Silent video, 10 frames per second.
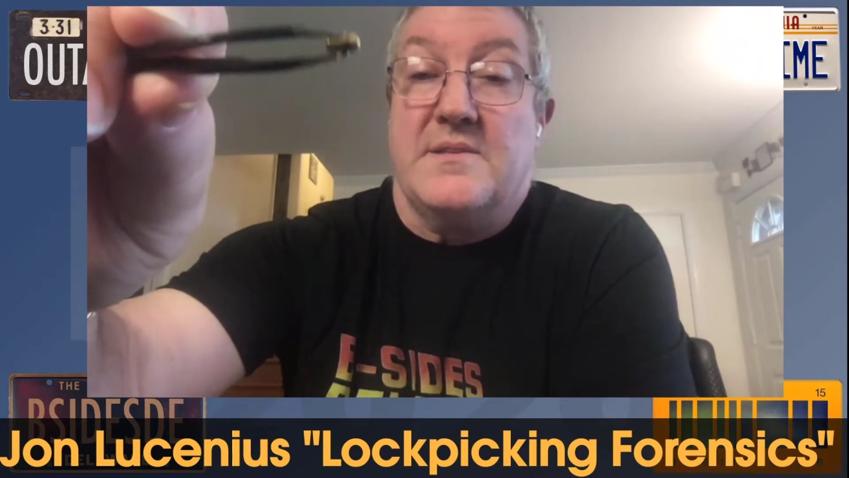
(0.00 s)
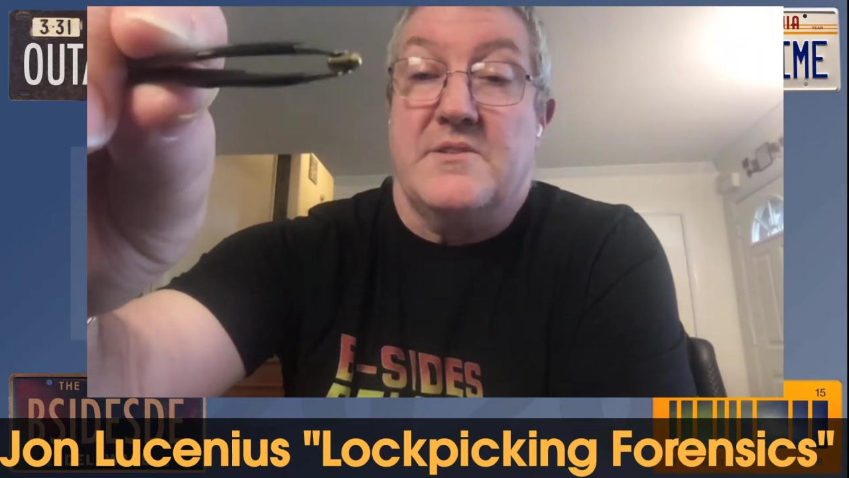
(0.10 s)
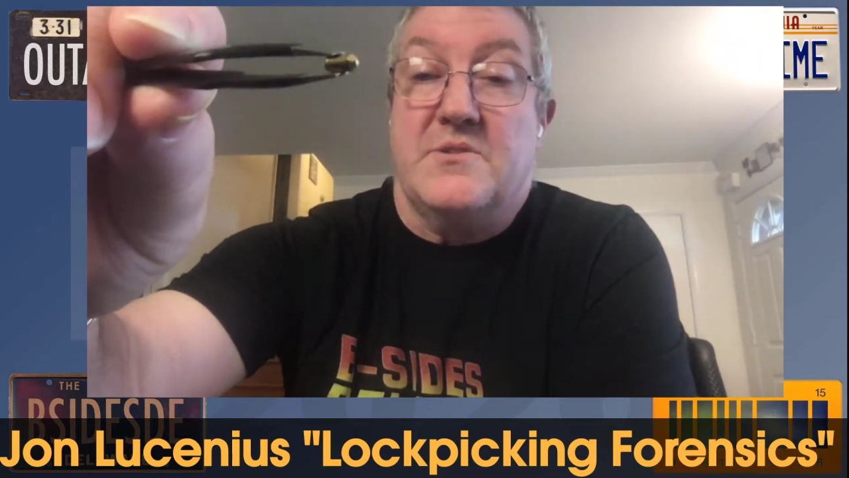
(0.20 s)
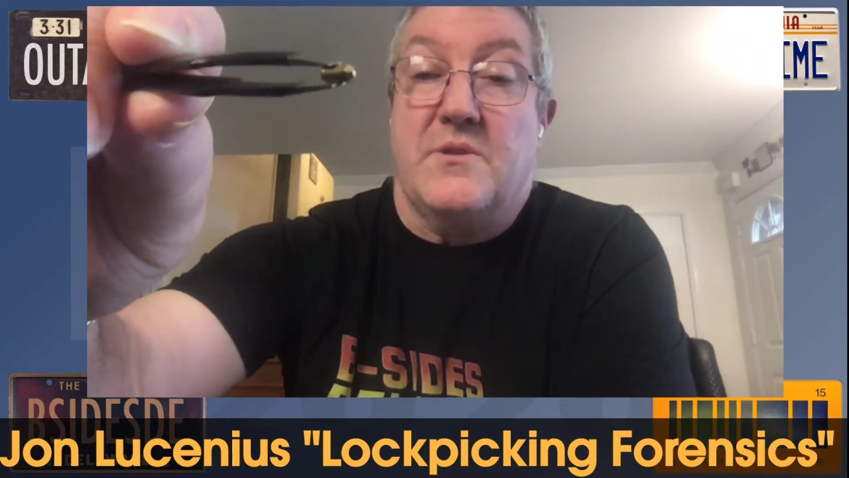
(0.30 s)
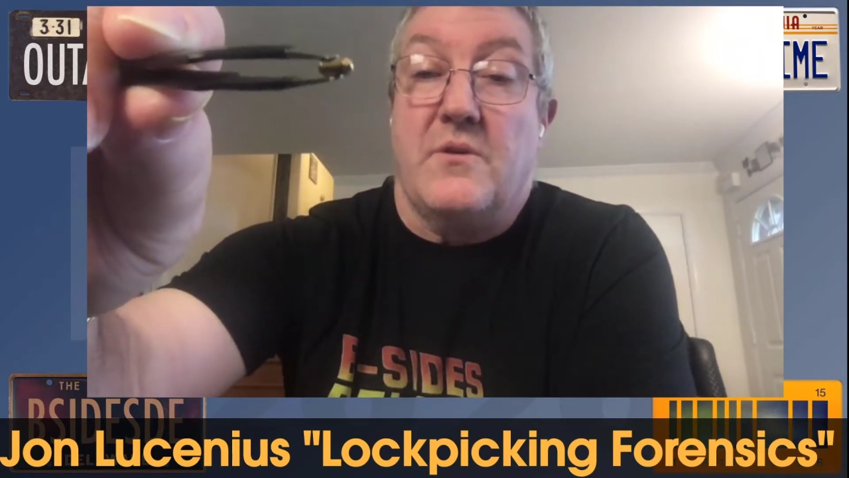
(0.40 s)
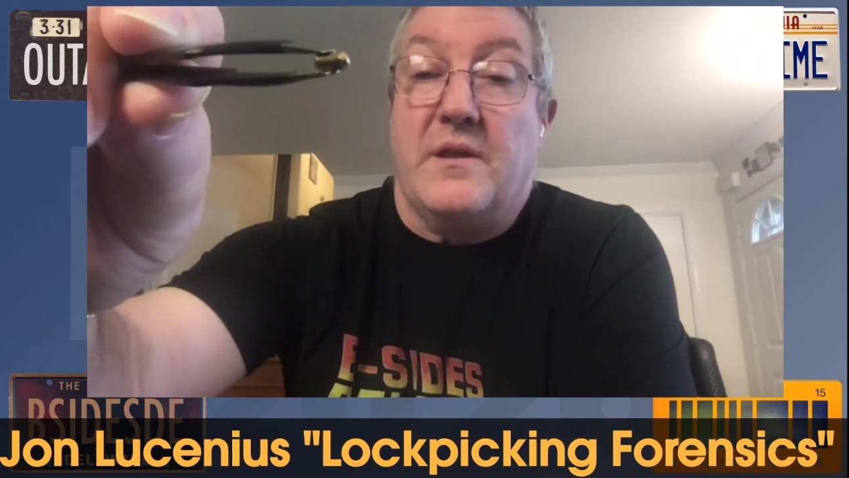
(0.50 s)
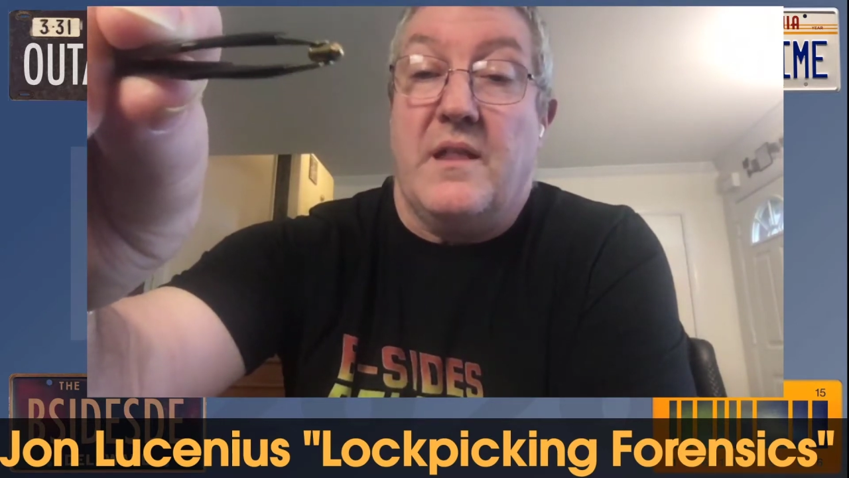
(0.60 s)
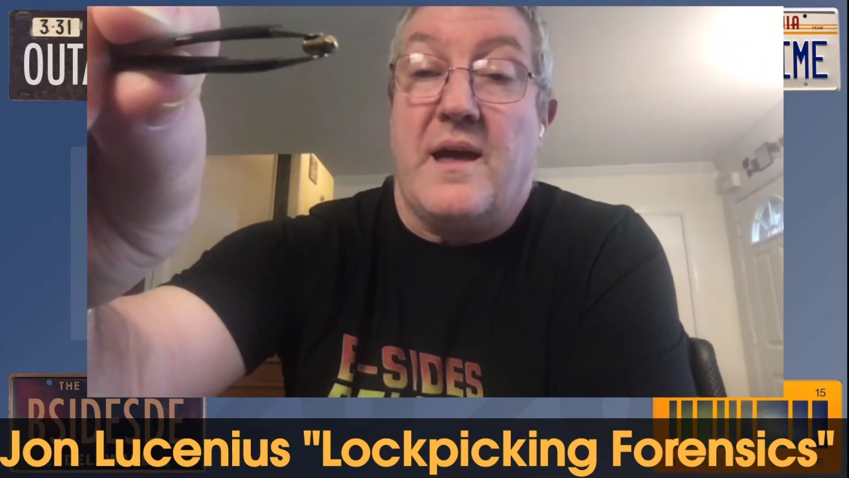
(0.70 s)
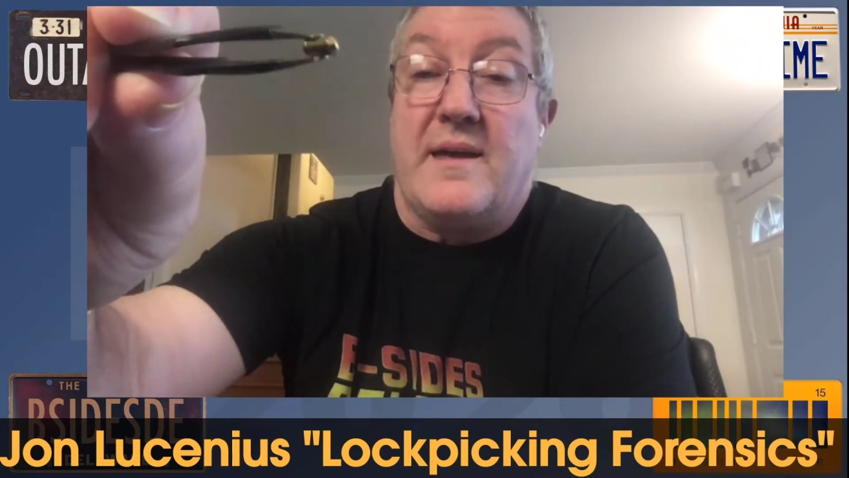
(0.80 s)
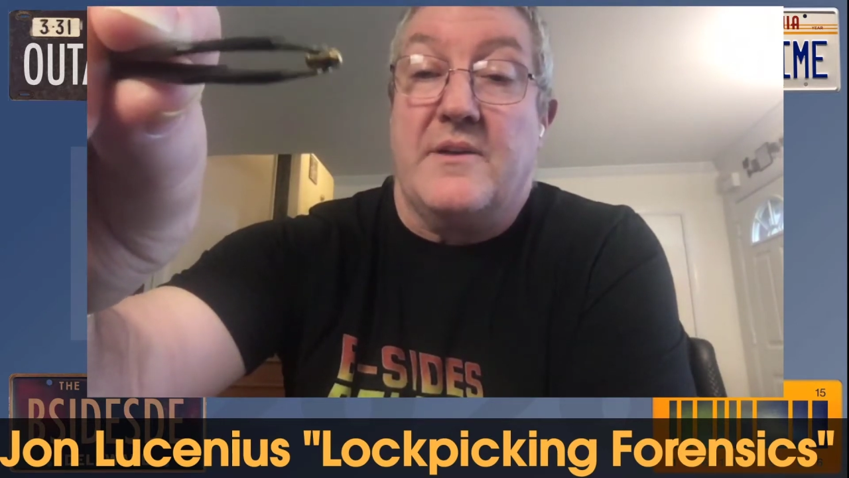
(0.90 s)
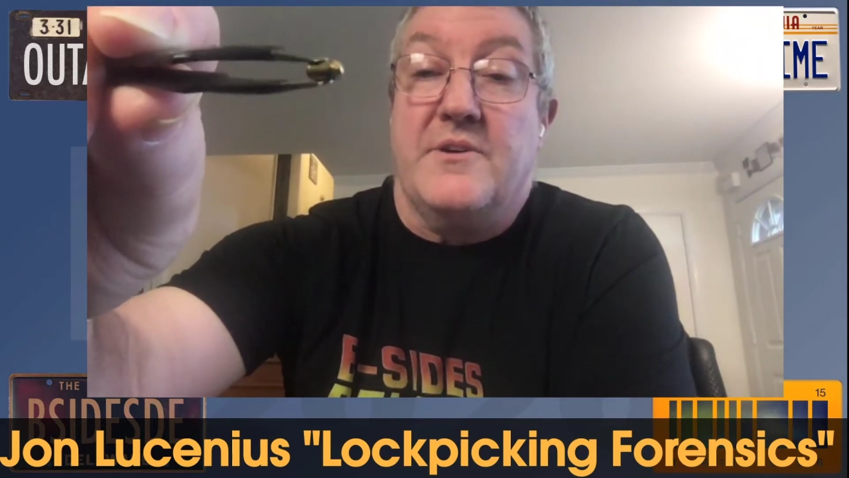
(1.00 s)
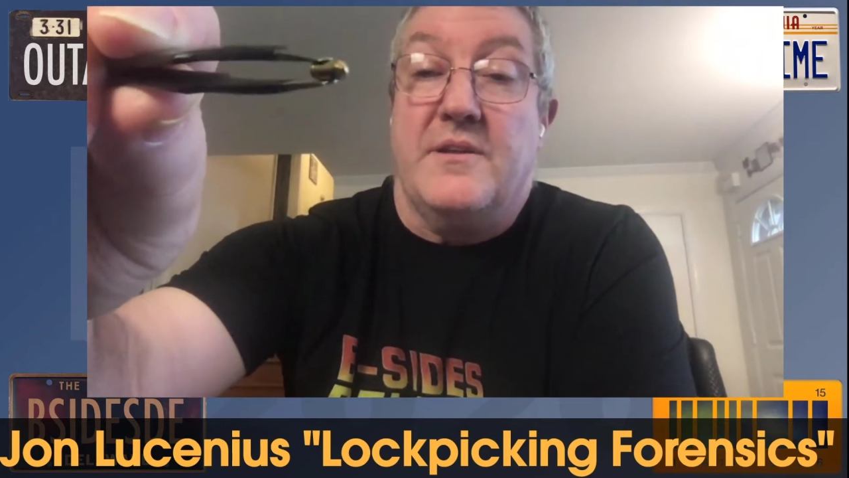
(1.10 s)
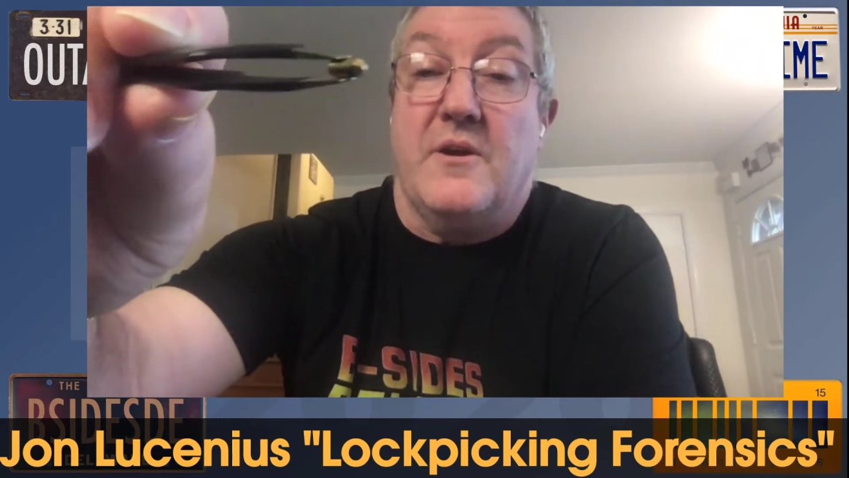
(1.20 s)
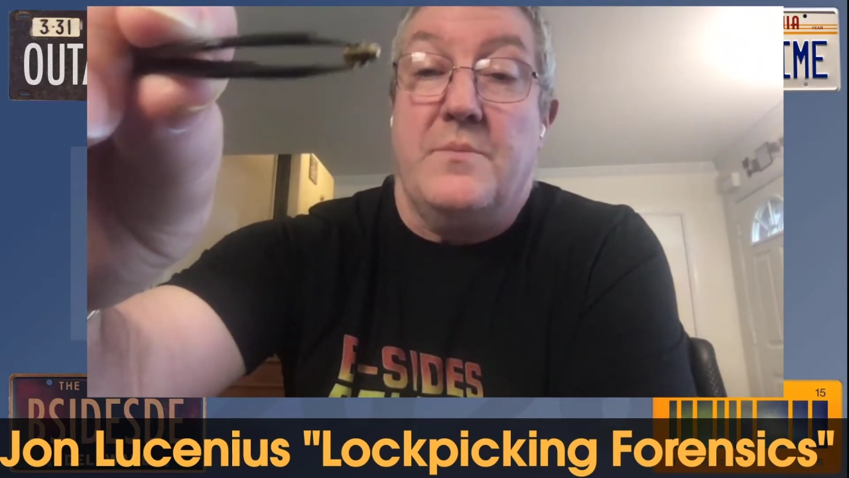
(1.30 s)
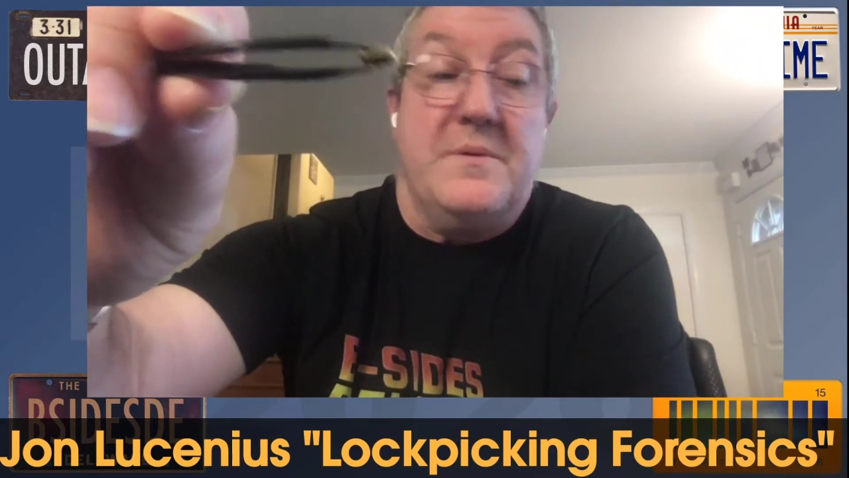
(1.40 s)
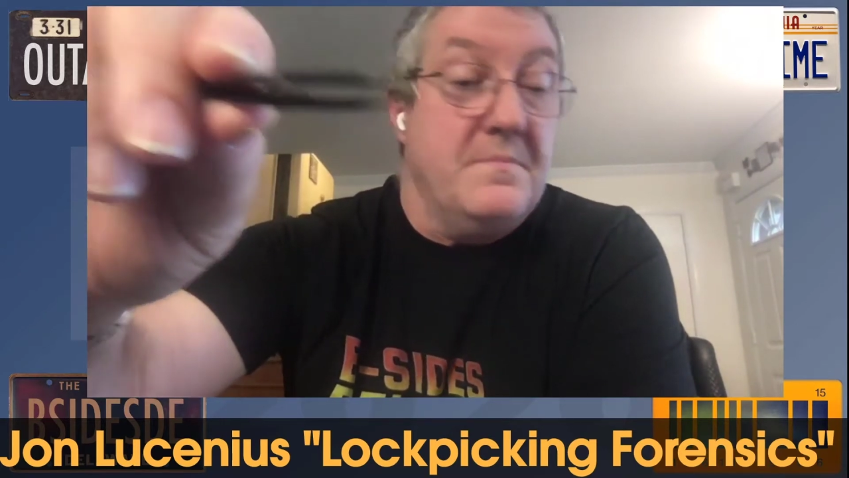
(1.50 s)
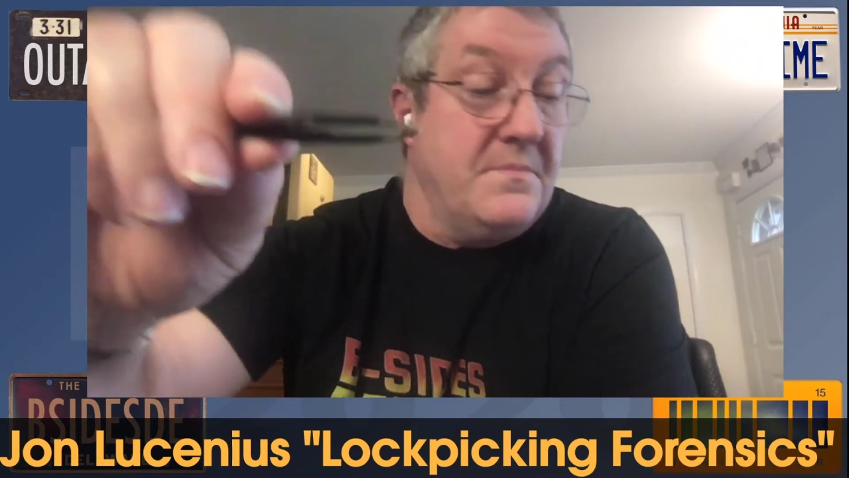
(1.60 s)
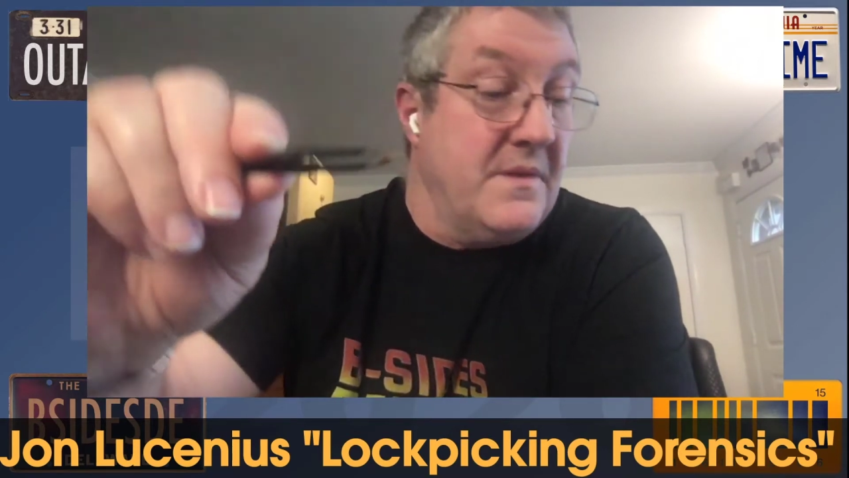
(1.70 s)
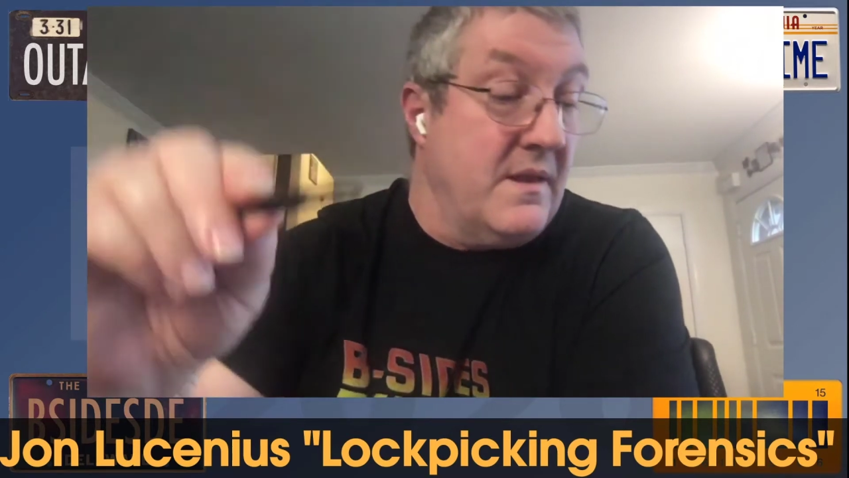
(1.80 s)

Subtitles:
This is the only lock I couldn't open.